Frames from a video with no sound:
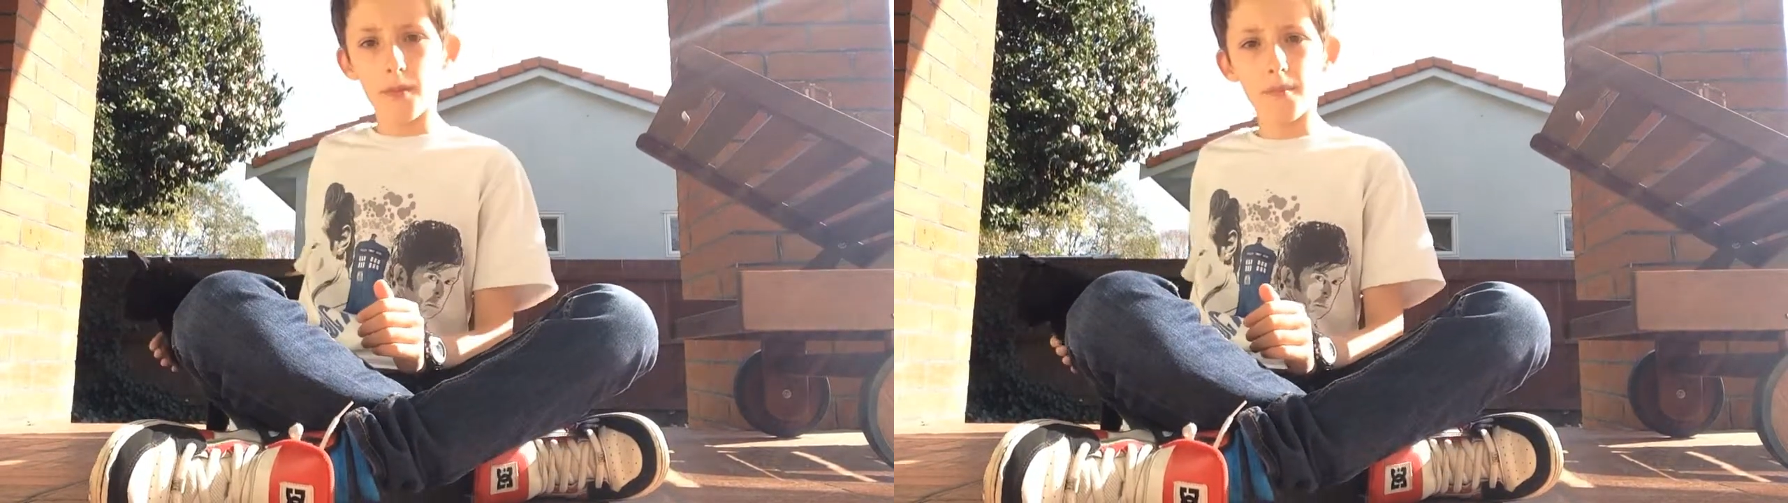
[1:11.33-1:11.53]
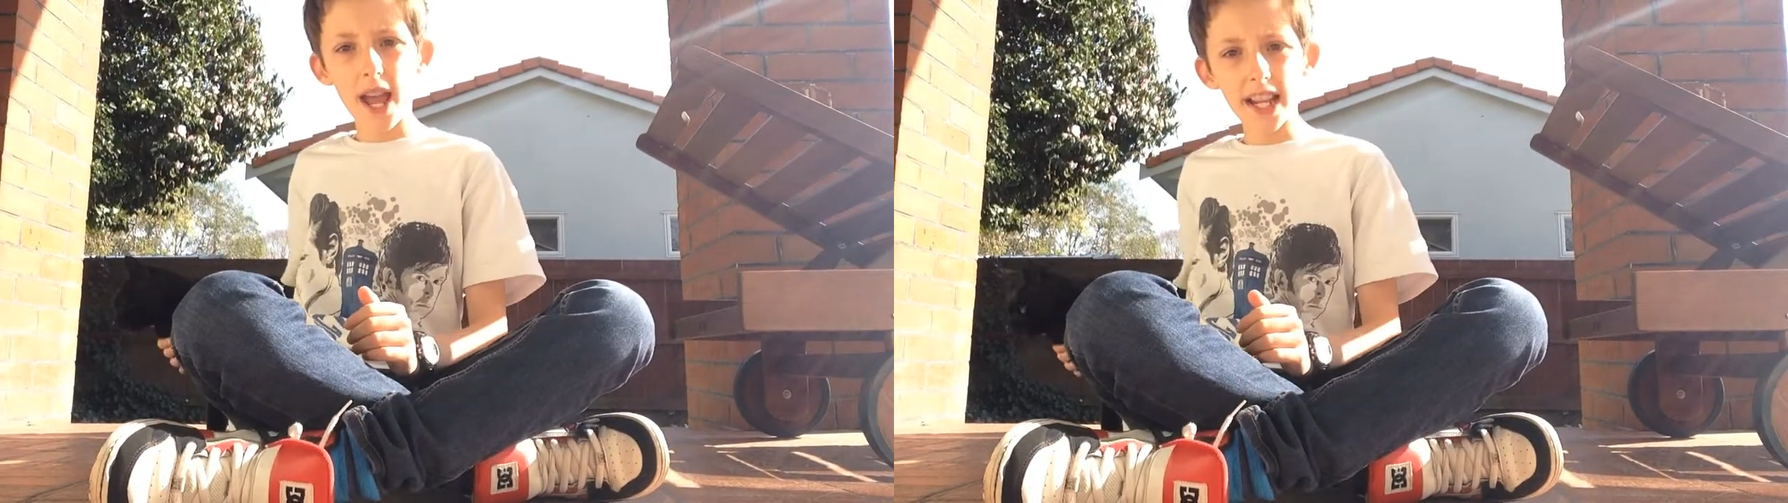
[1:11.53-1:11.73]

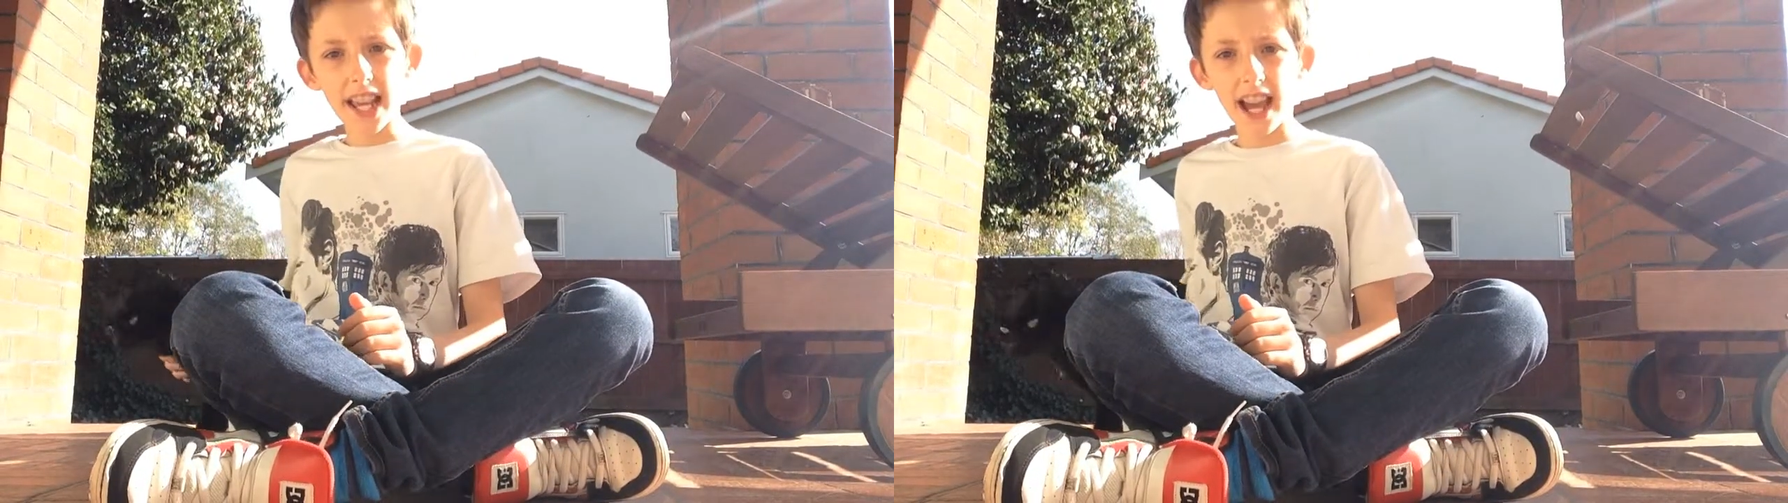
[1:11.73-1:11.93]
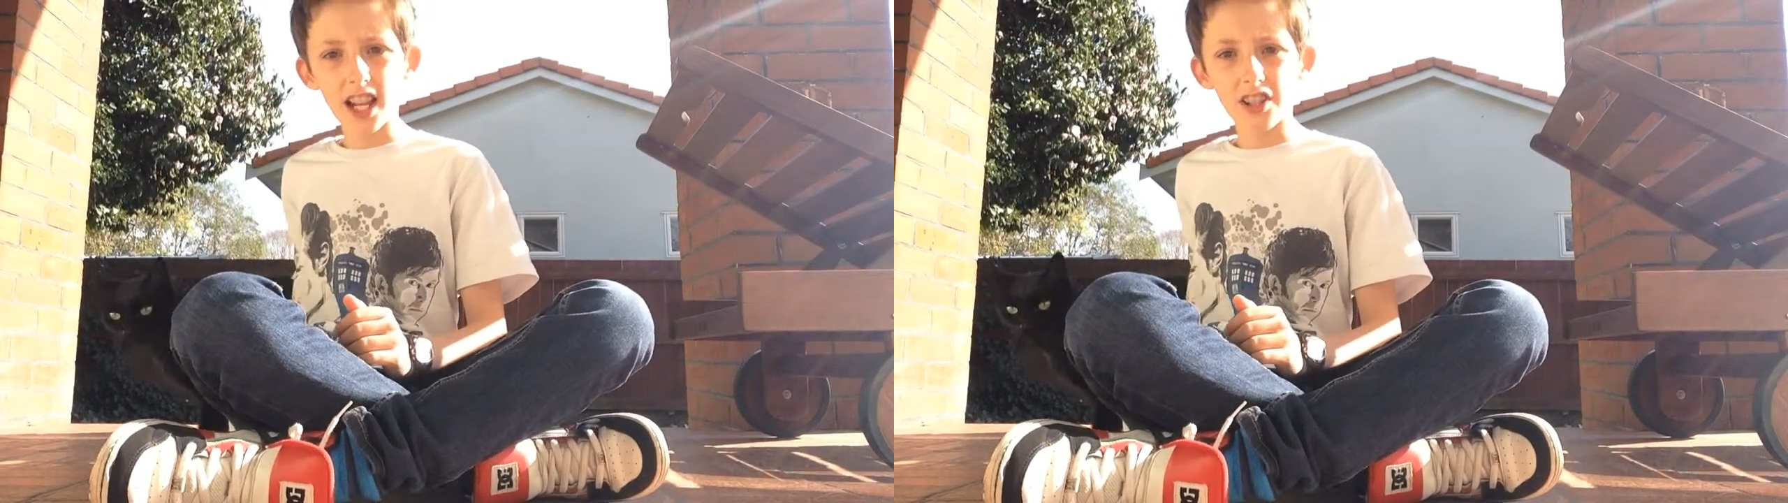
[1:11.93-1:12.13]
many
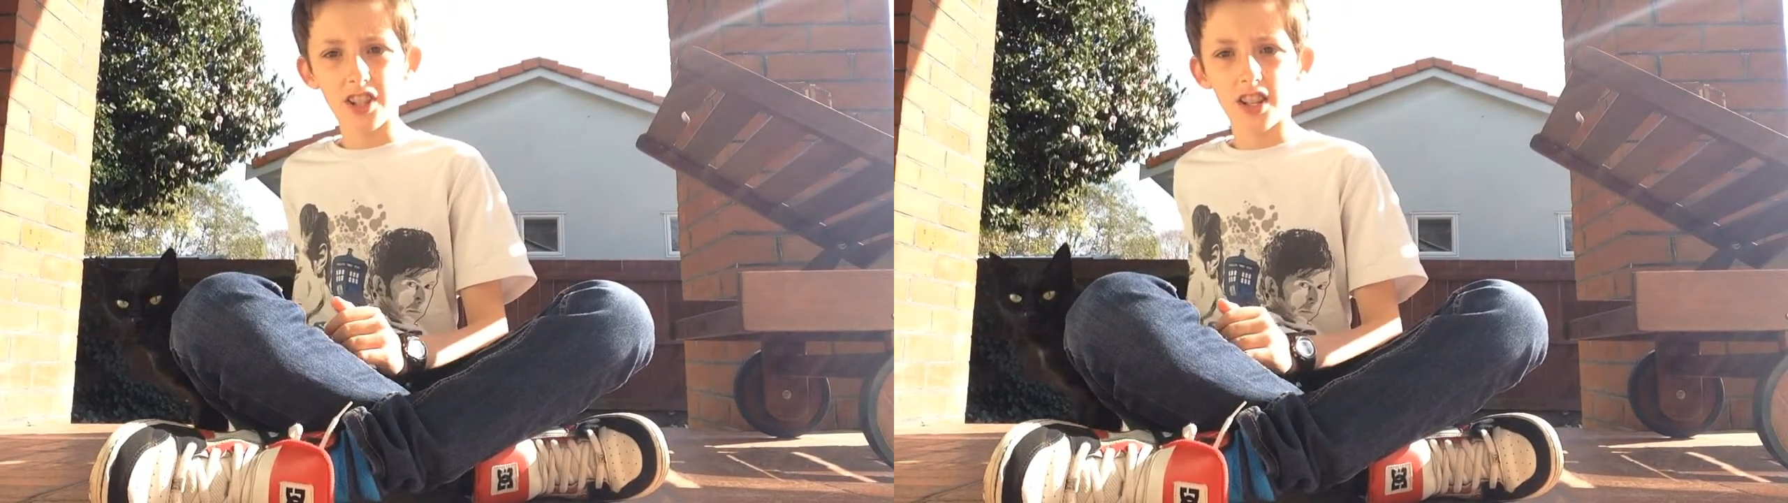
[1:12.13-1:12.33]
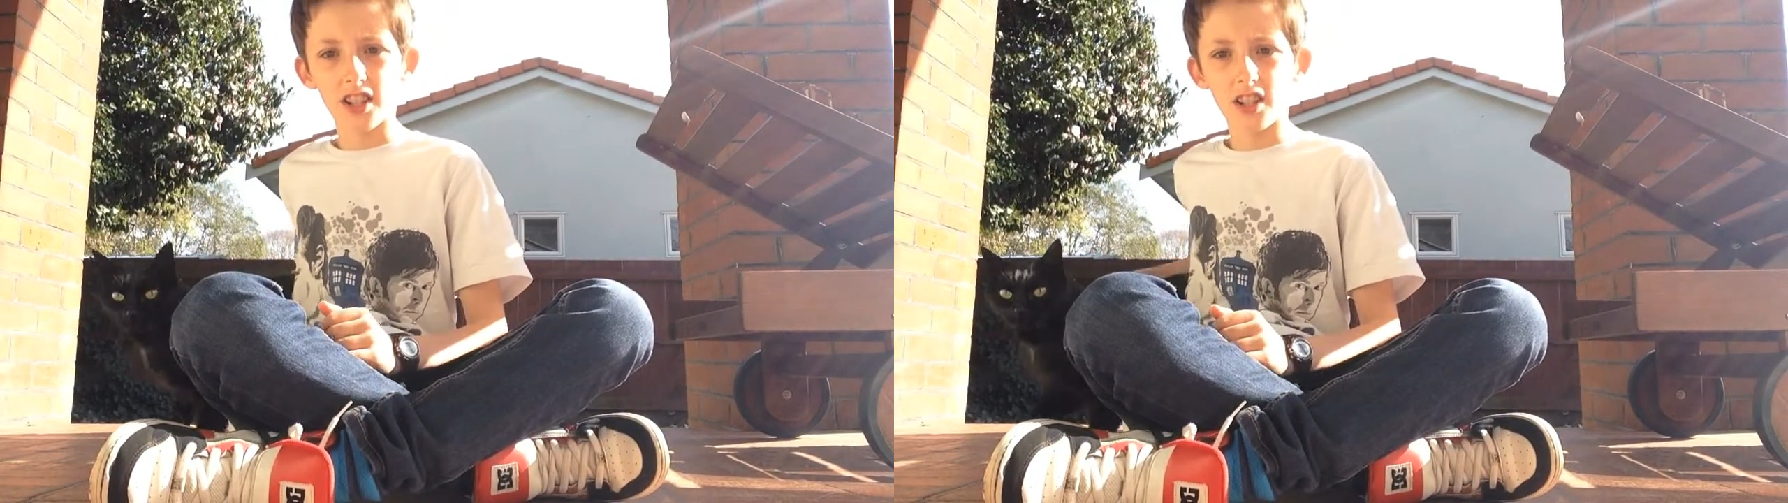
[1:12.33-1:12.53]

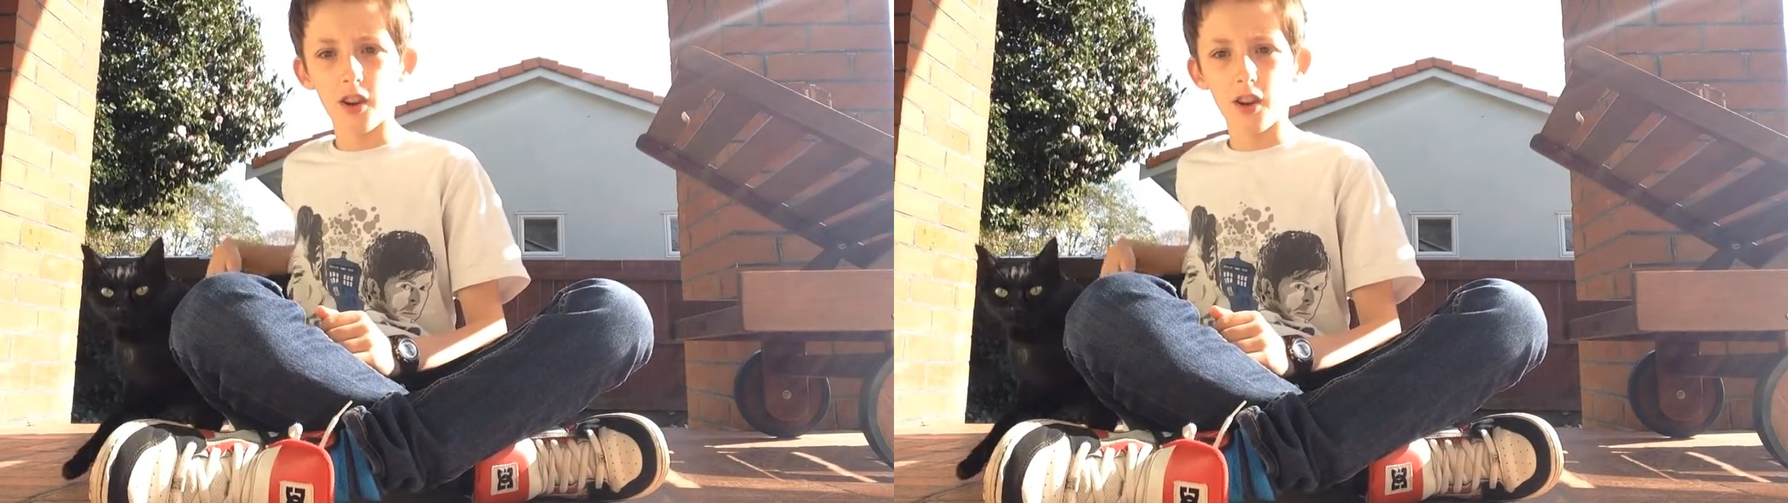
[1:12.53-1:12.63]
gadgets